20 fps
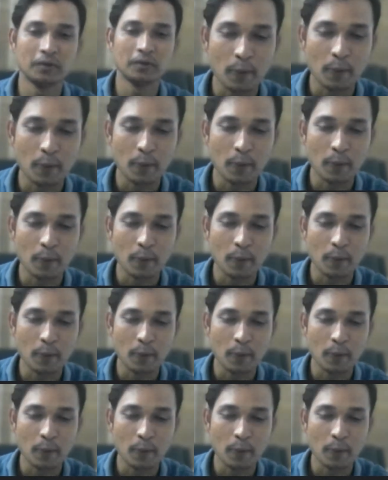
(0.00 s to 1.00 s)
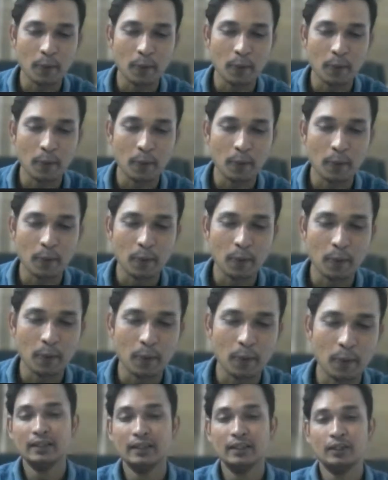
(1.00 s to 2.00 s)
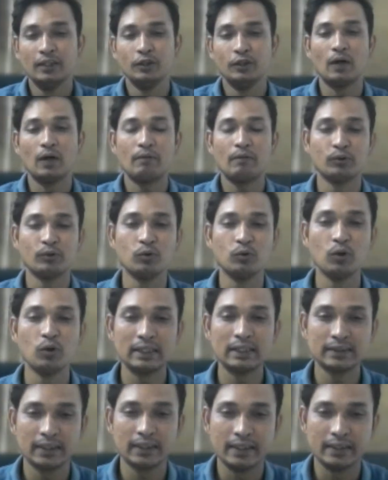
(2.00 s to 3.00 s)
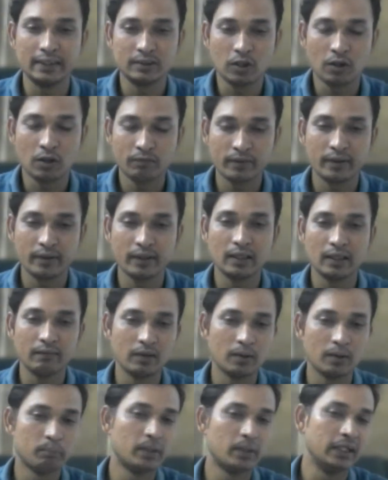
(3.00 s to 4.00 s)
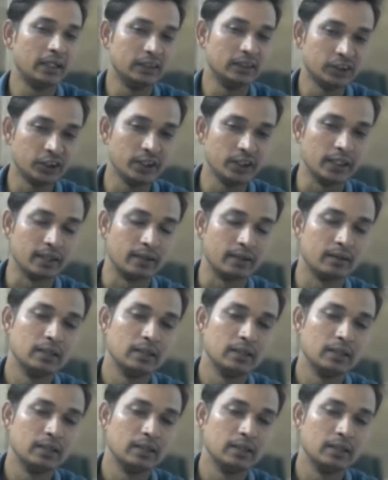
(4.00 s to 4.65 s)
If you're looking for the development, you have to go as a software development engineer,